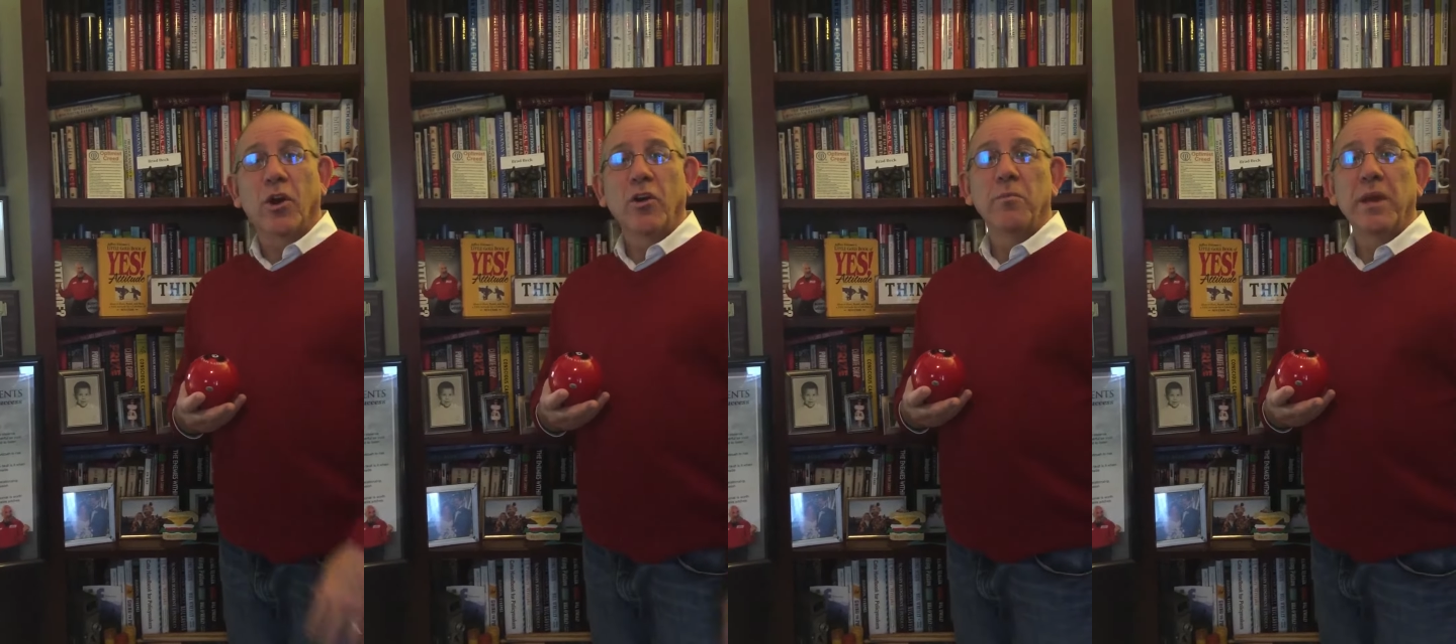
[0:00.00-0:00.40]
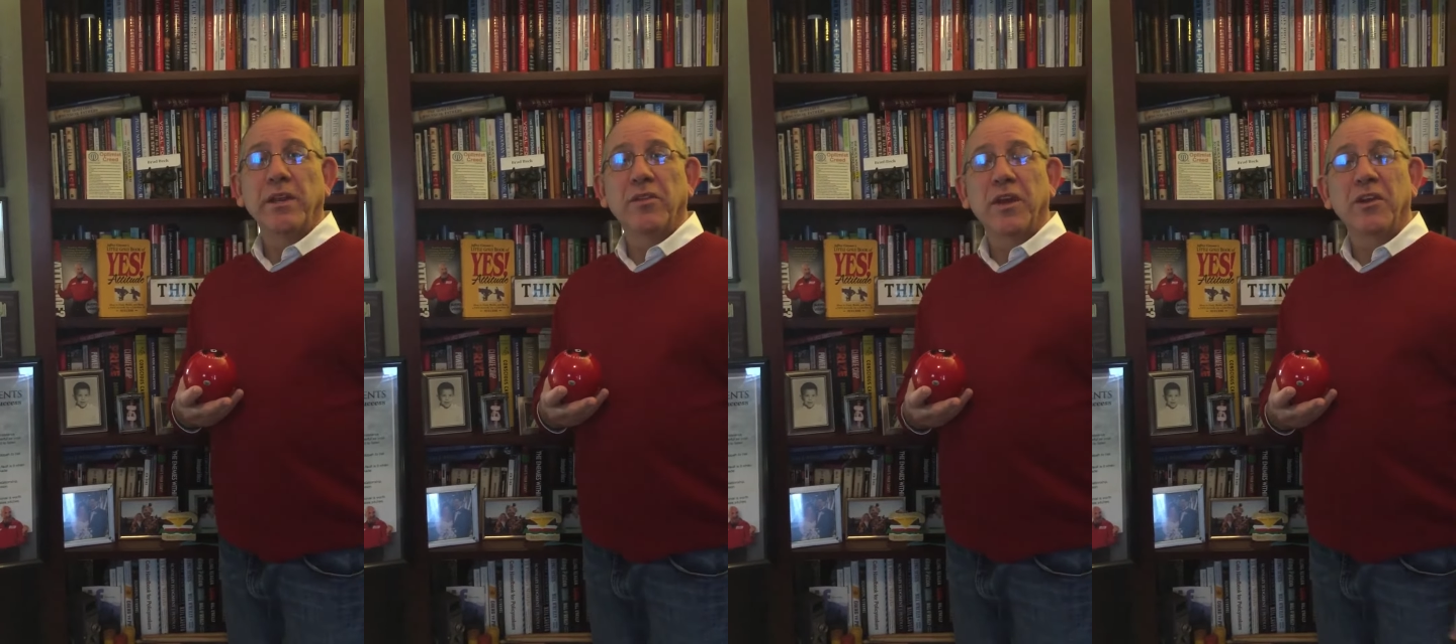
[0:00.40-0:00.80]
all the
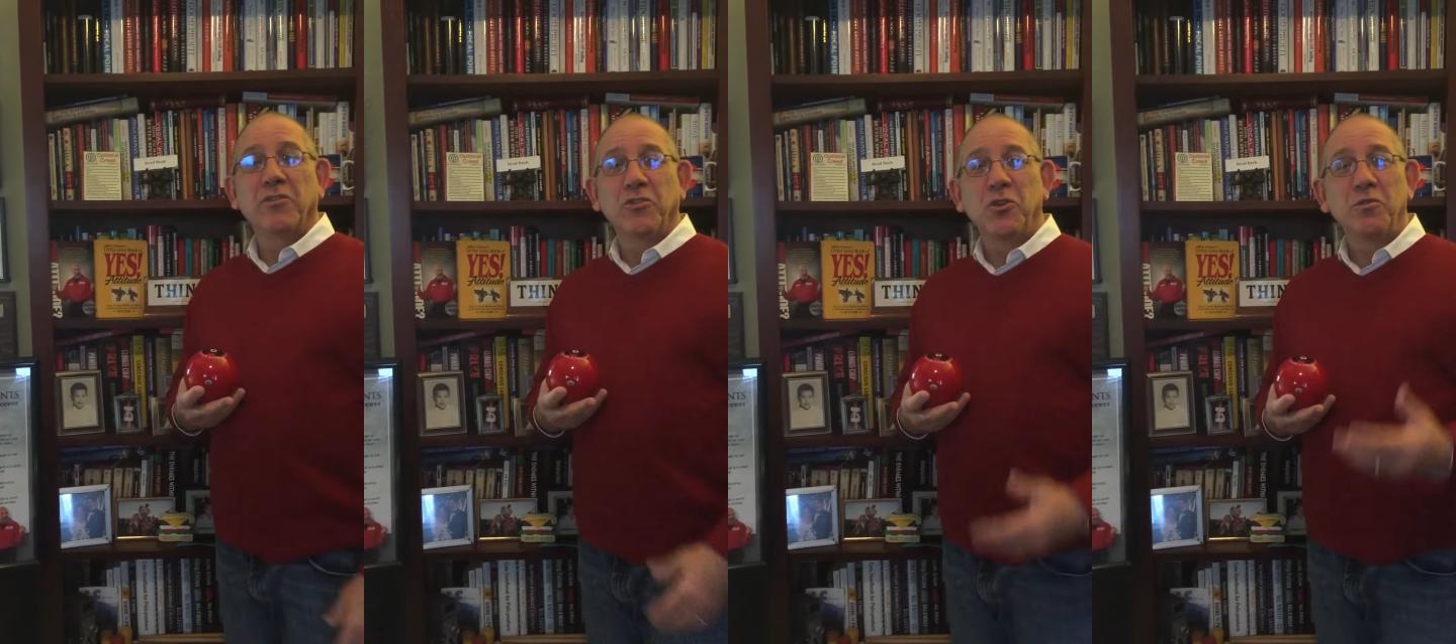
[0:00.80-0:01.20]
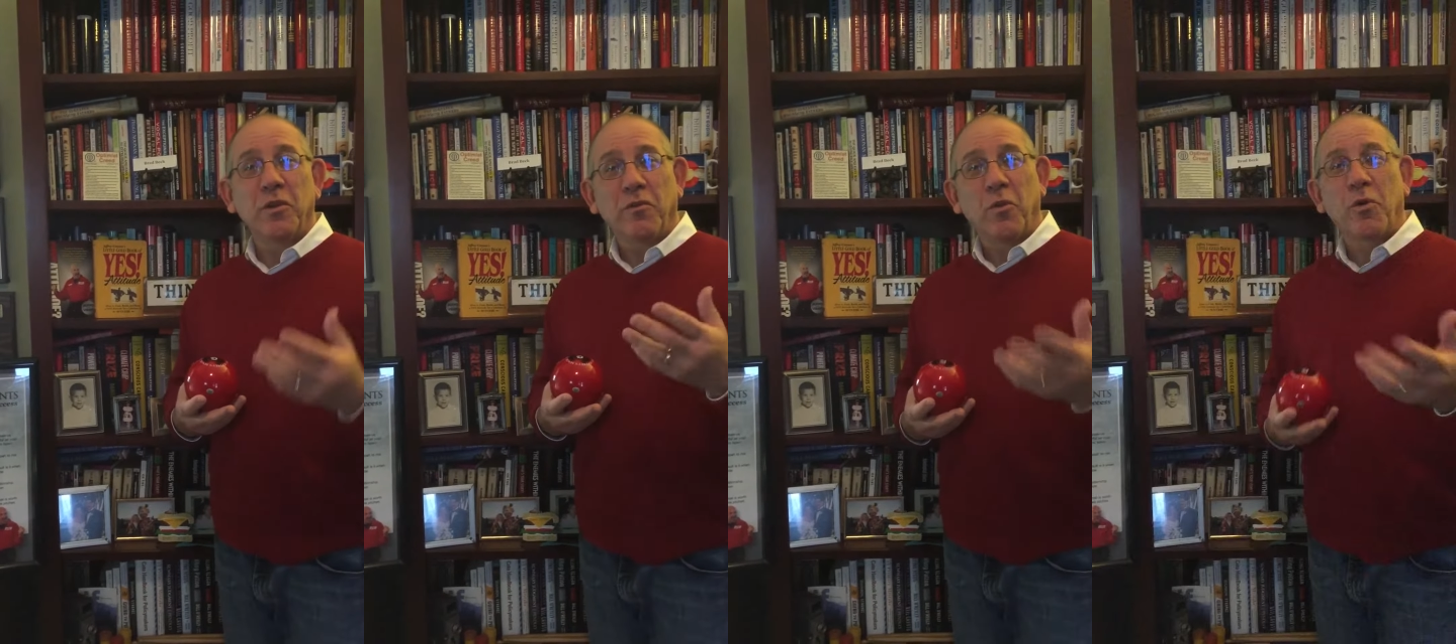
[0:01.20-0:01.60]
many things that you've
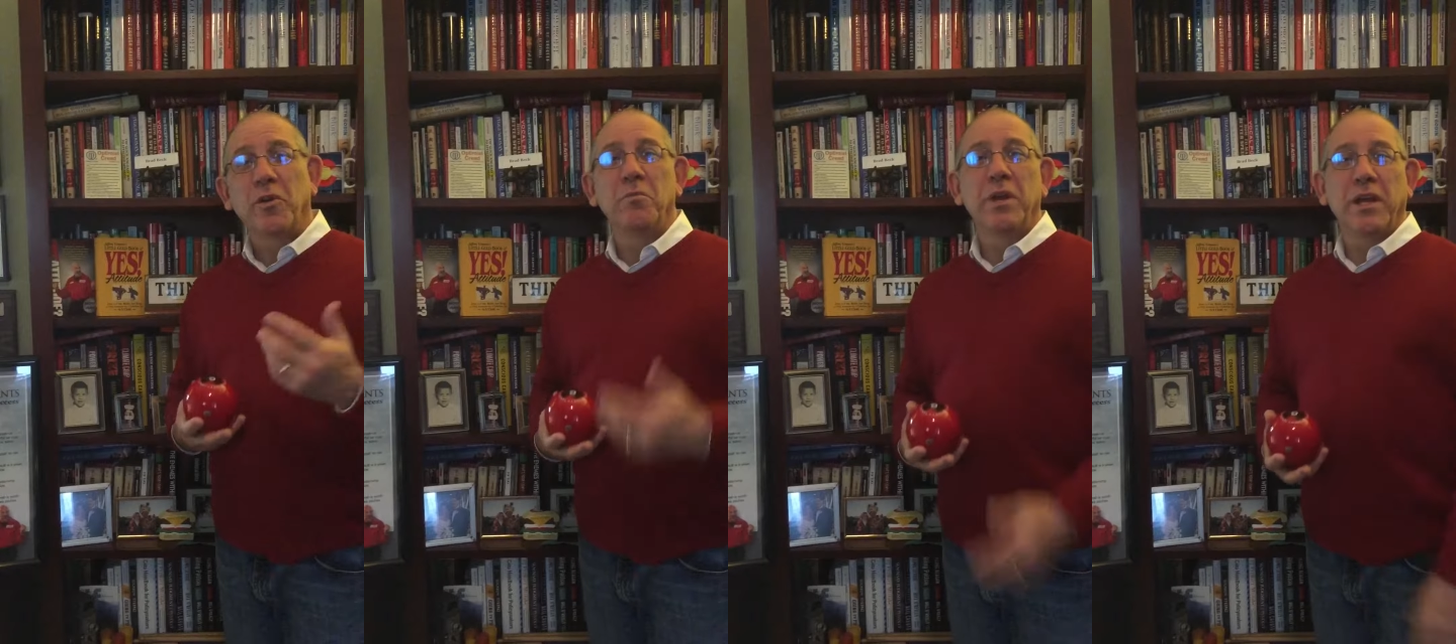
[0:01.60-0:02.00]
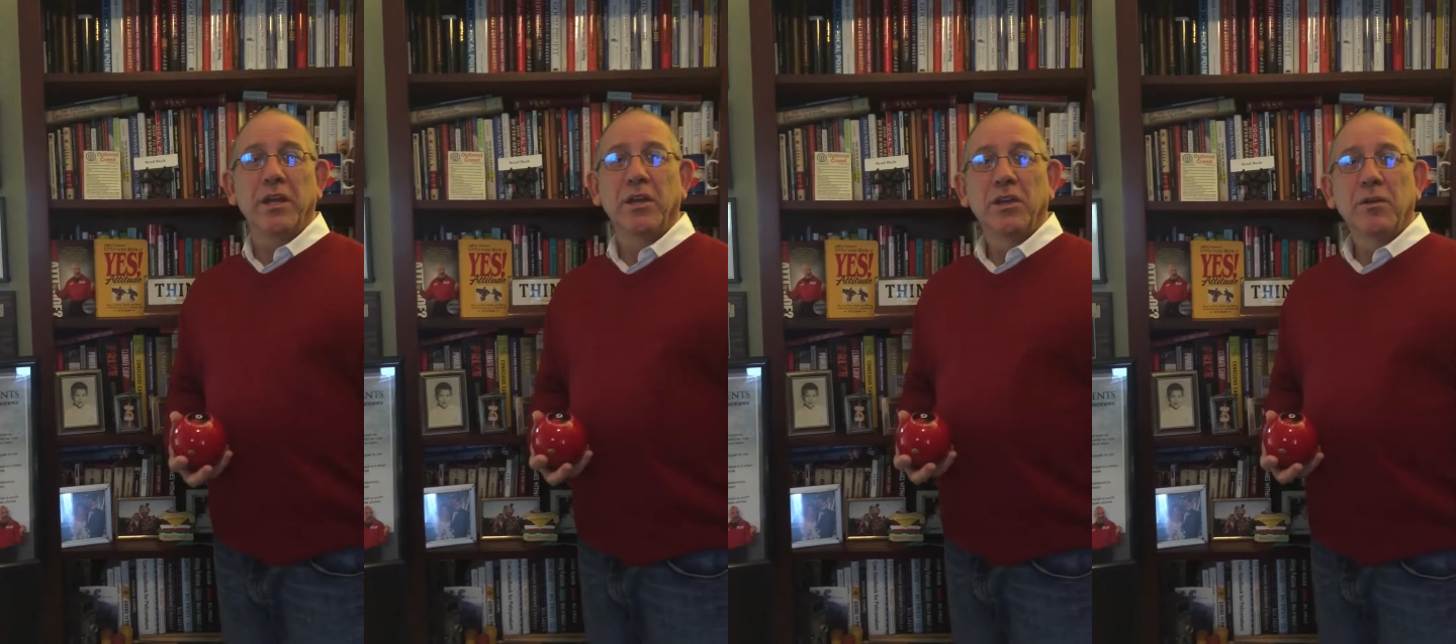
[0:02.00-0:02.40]
afforded
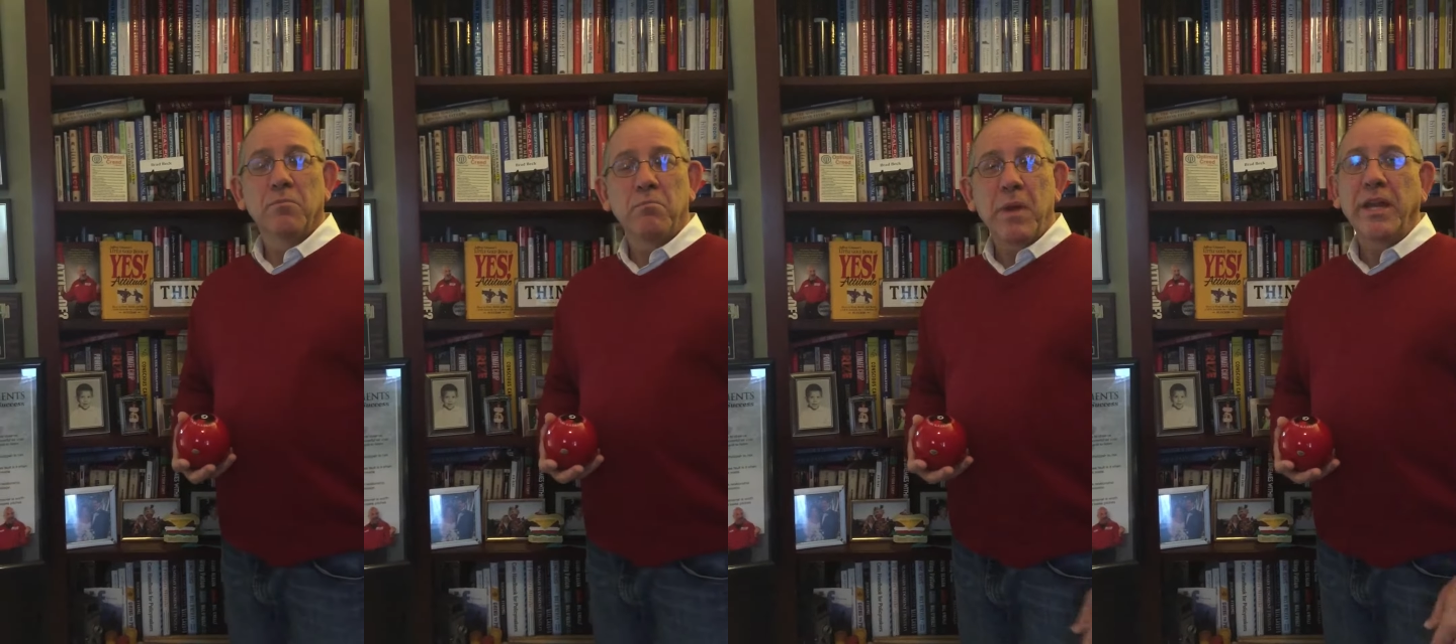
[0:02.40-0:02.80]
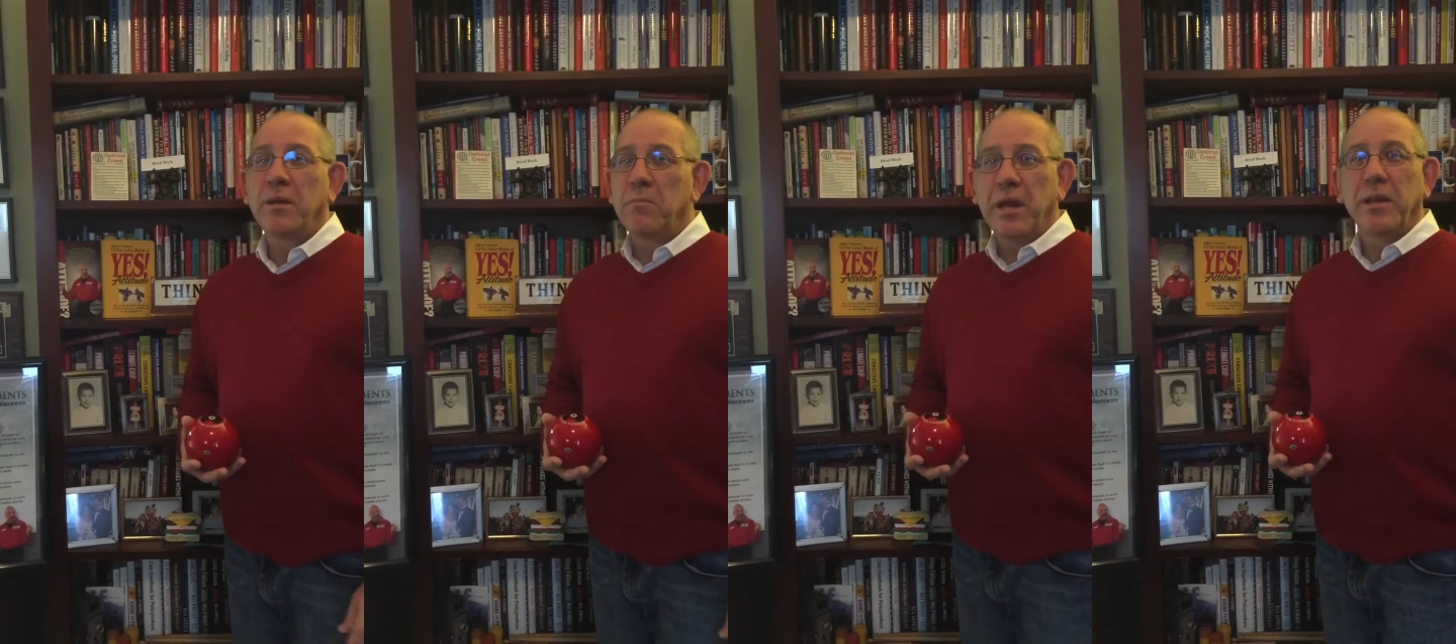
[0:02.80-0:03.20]
me
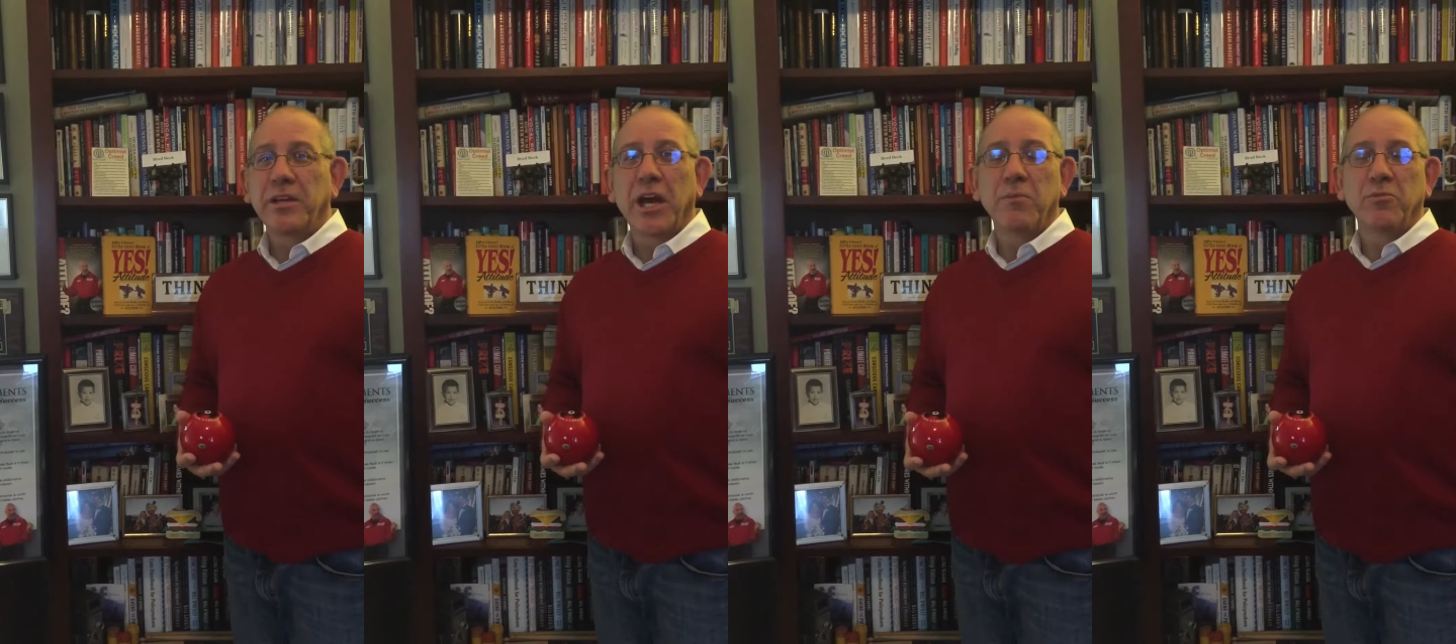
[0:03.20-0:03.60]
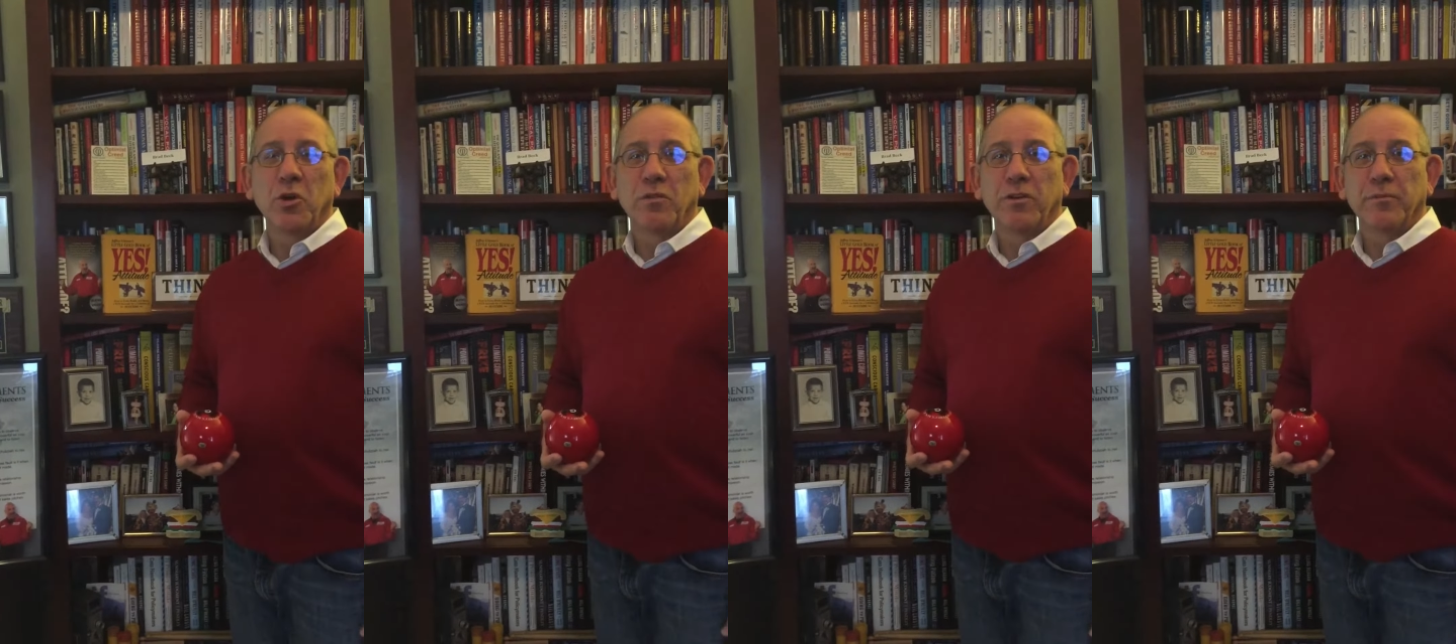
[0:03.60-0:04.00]
many, many times
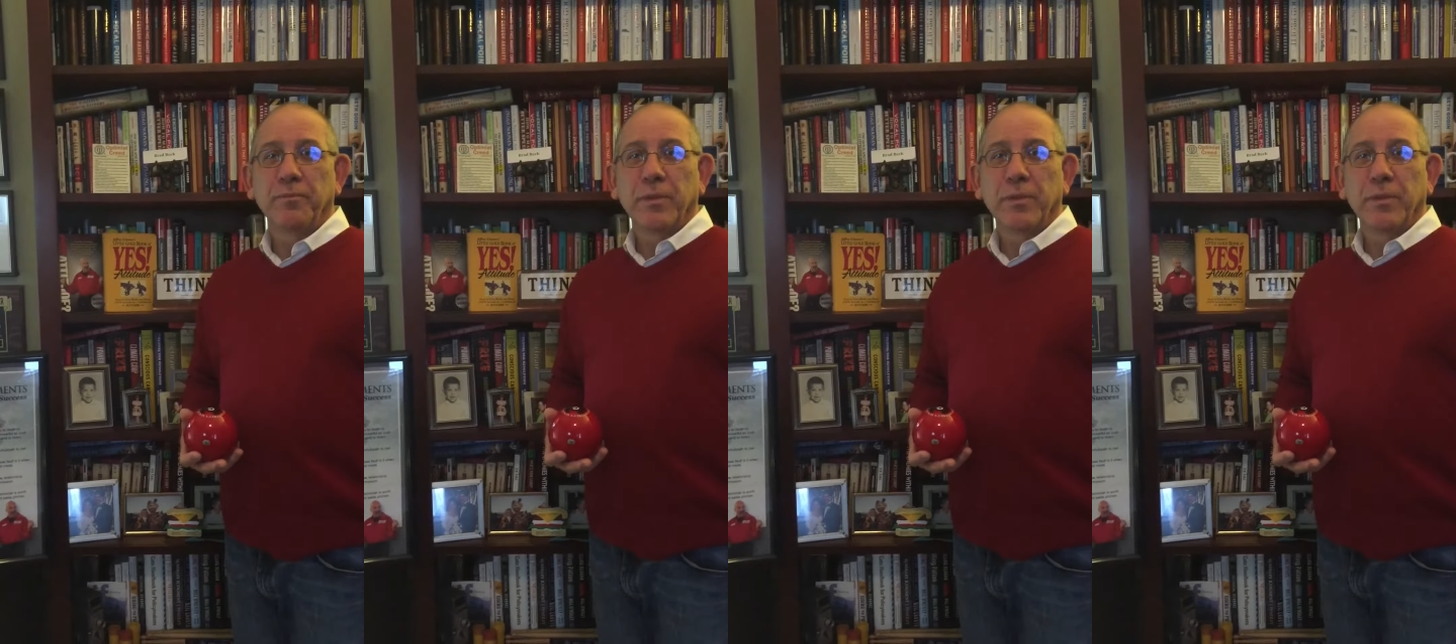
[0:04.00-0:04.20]
over.